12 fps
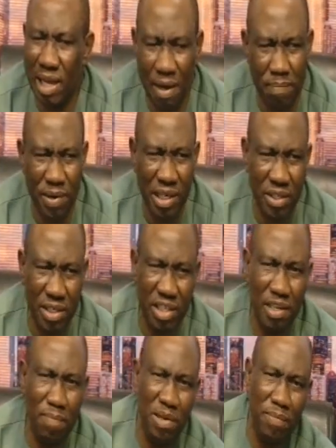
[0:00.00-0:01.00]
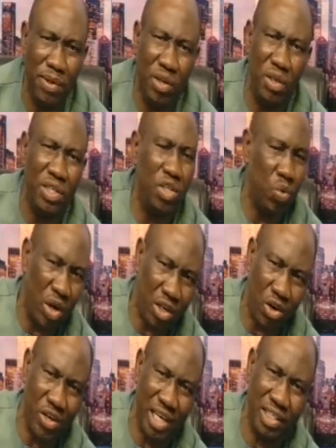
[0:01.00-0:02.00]
a person simply because he's well
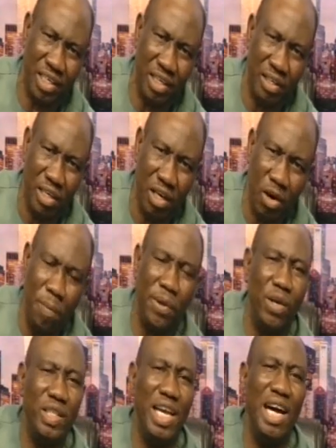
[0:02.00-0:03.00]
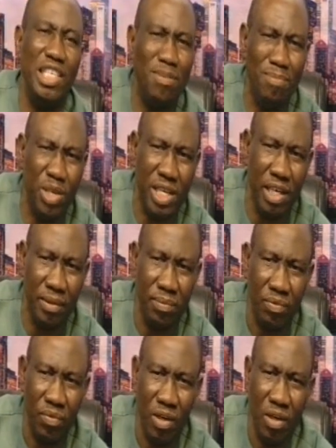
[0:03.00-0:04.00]
connected, or because he has money,
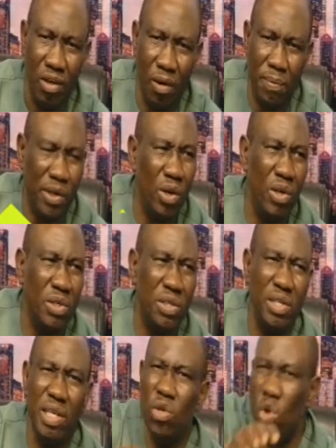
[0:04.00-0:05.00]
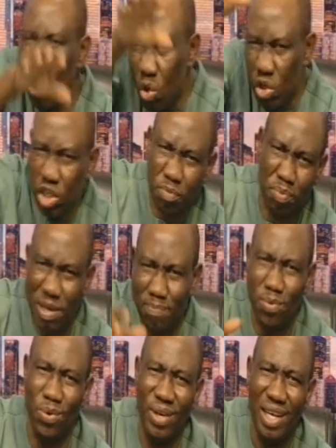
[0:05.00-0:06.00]
or because he knows
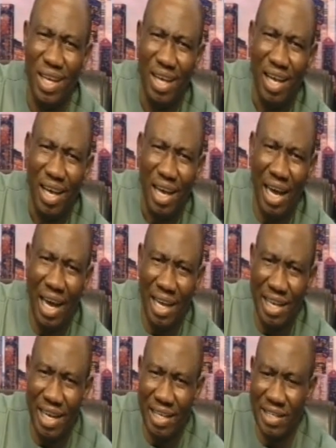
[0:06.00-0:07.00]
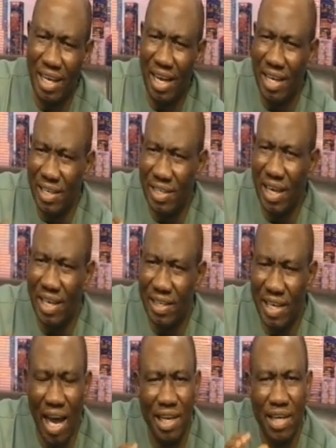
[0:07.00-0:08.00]
people and he's highly